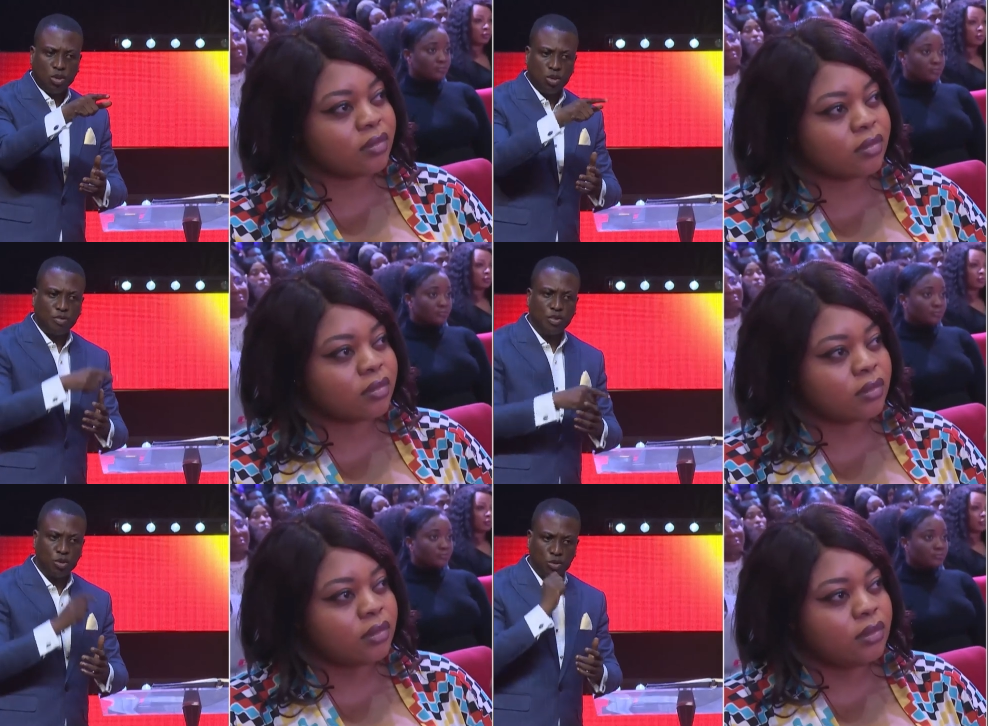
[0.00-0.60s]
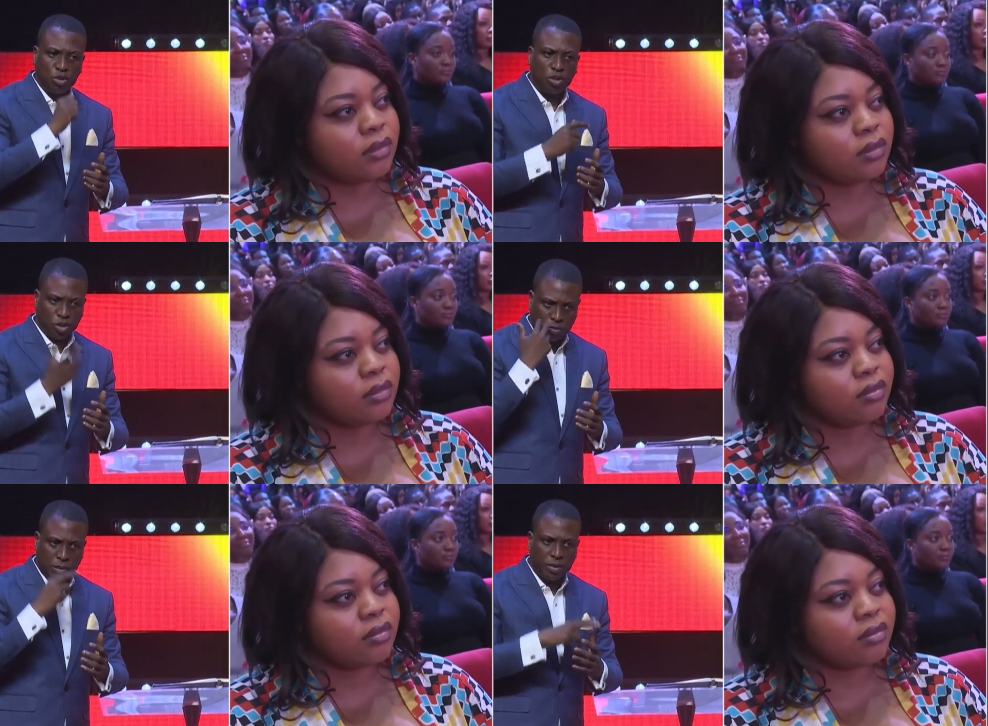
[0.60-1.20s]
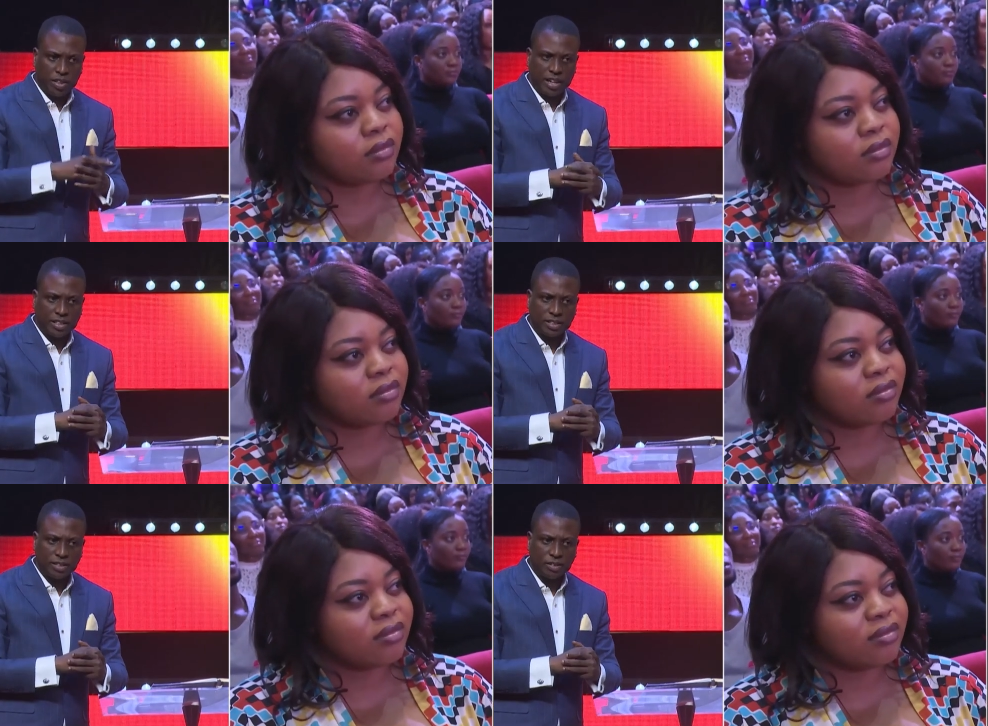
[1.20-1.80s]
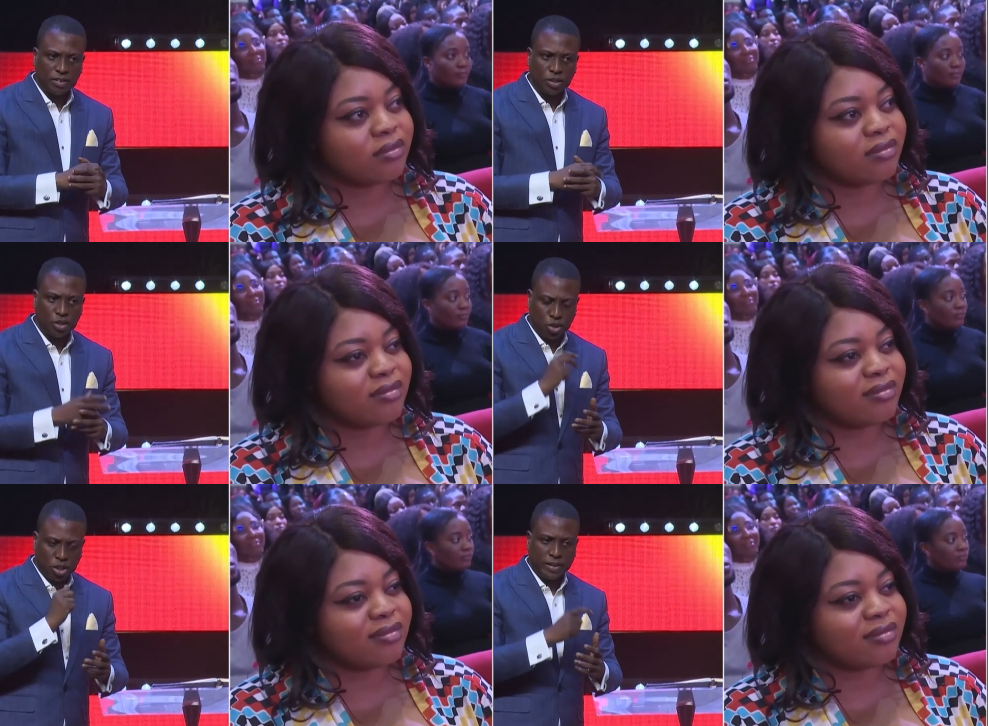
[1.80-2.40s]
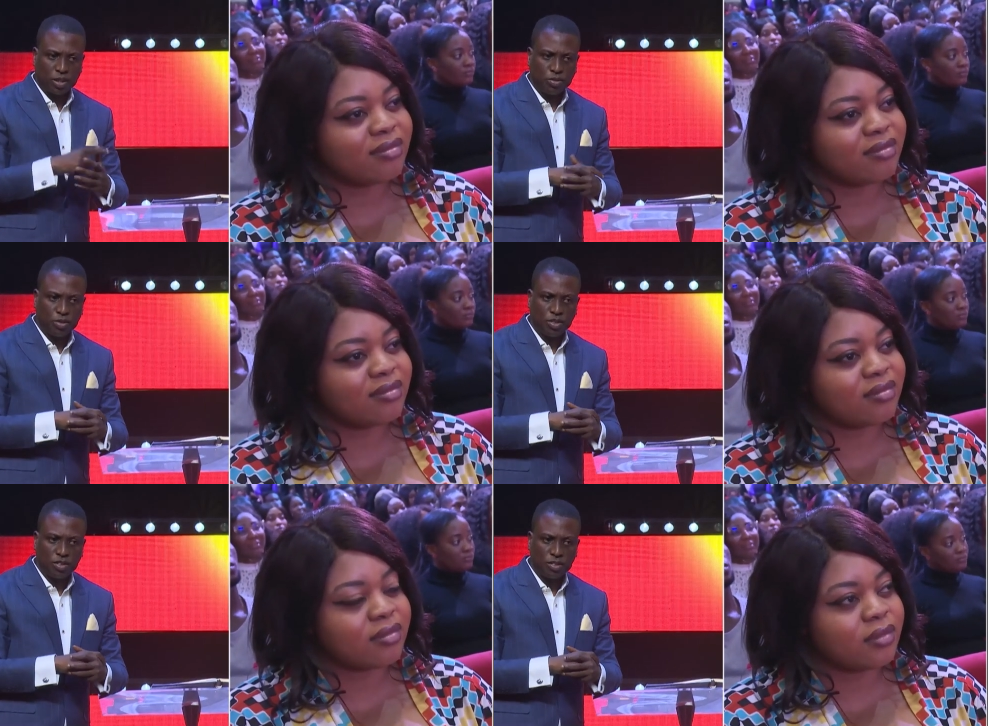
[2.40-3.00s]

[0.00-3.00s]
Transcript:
Speaker 1: do you feel remembering that? Use the microphone.